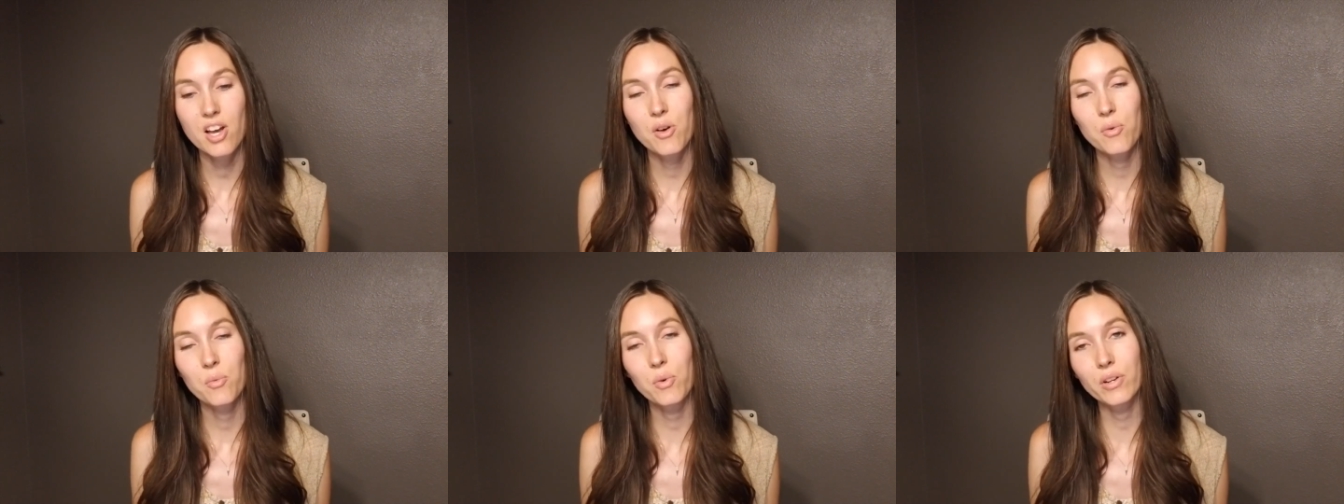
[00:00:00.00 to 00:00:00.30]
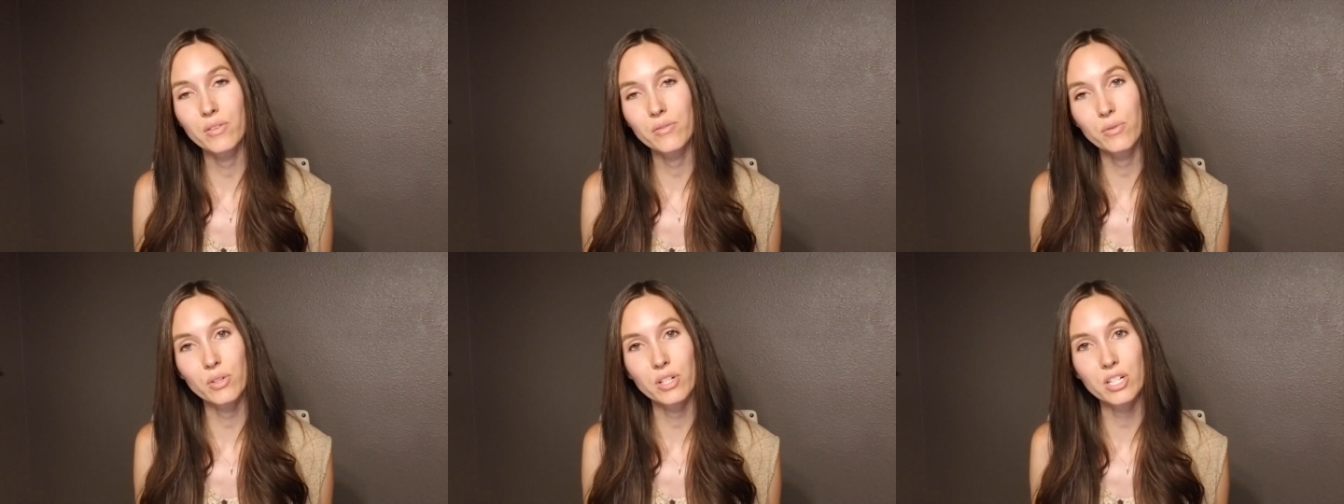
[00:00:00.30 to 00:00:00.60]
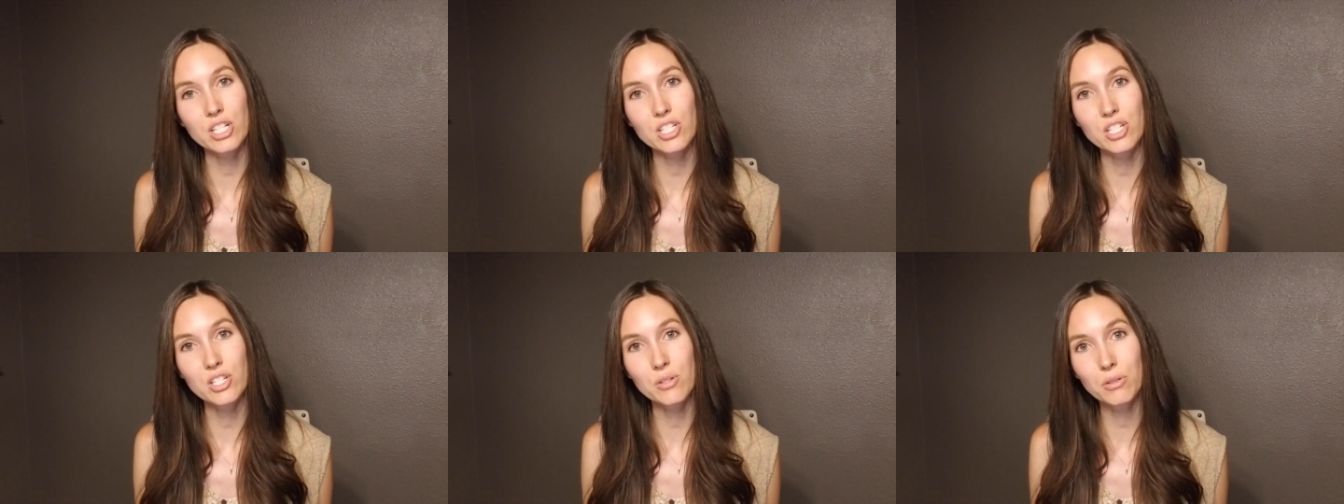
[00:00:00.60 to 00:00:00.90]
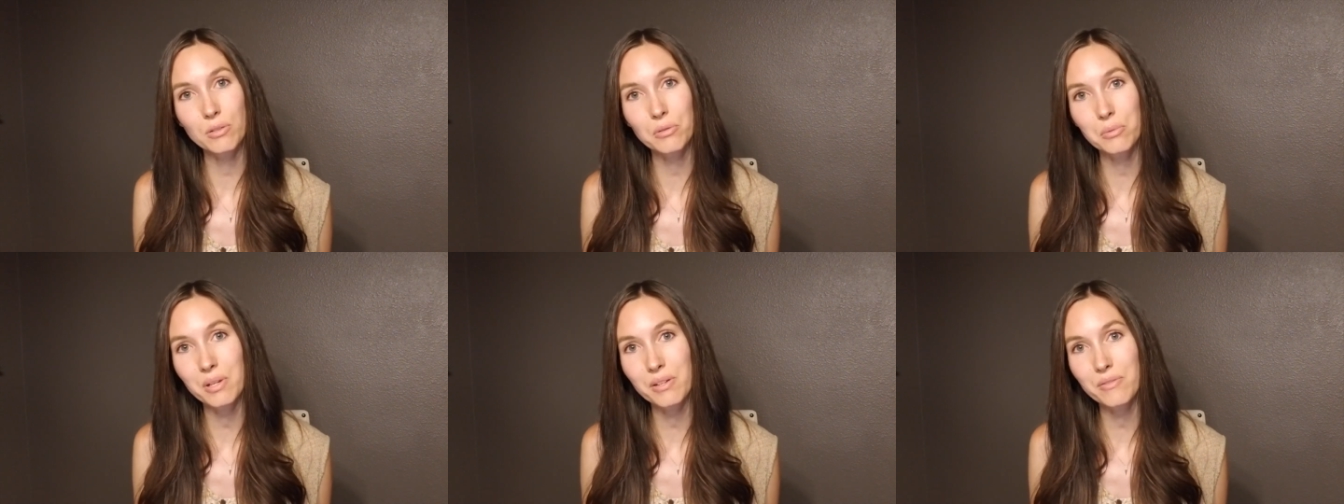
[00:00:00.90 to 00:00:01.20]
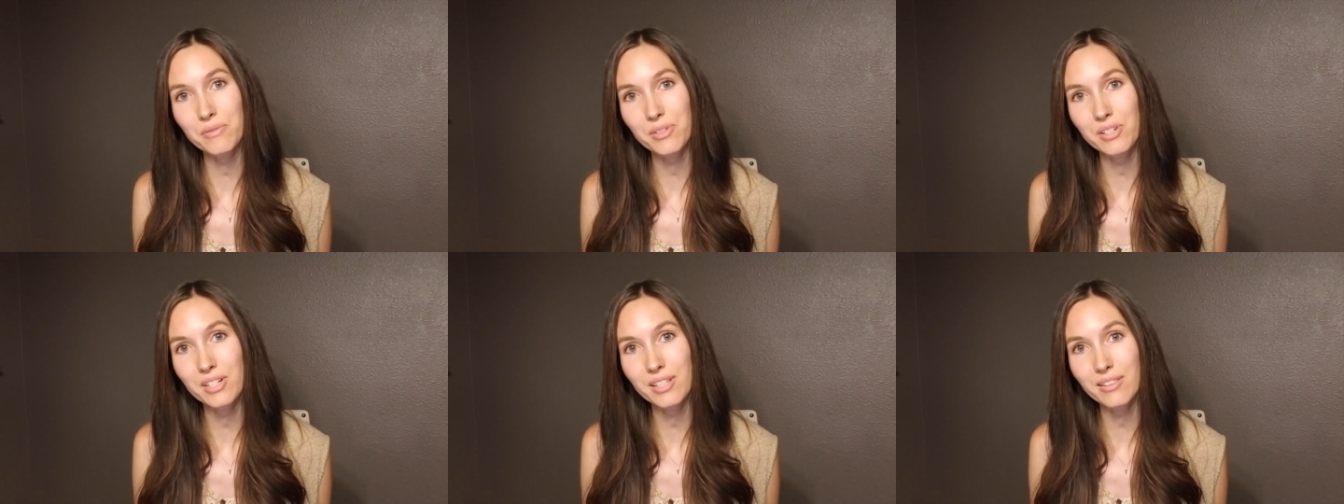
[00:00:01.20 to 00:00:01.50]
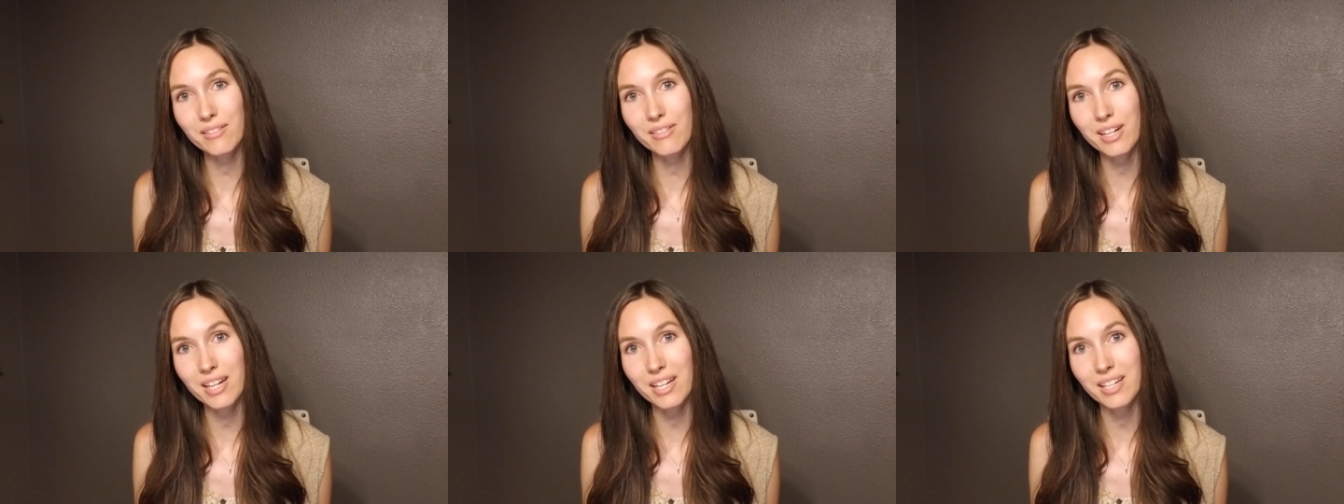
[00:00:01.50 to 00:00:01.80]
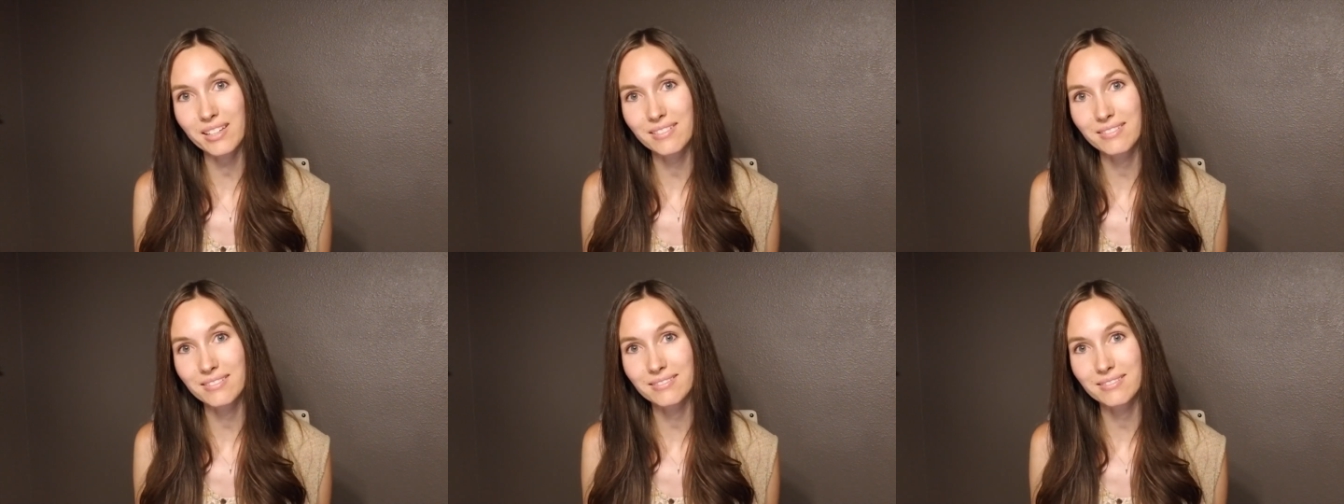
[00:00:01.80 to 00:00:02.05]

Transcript: one forty-two through one forty-three.